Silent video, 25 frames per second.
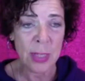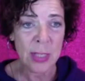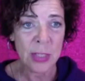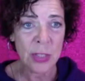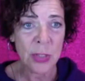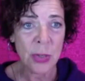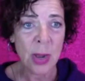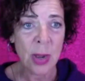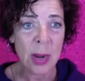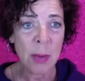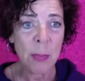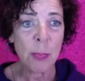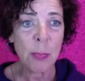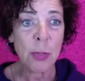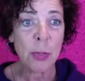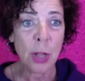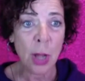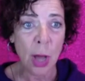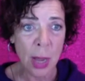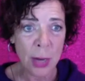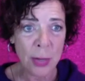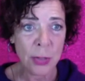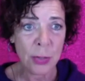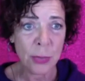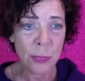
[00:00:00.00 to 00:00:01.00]
So I
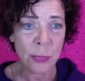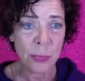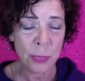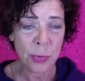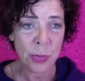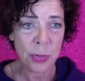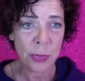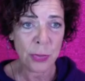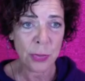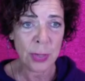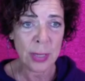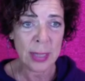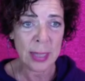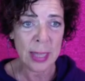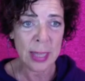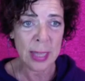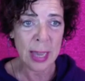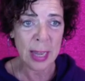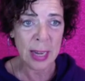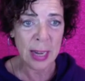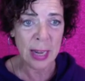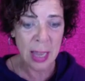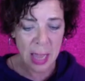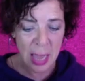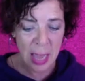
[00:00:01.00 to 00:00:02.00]
applaud you for doing
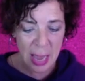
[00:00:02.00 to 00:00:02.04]
that.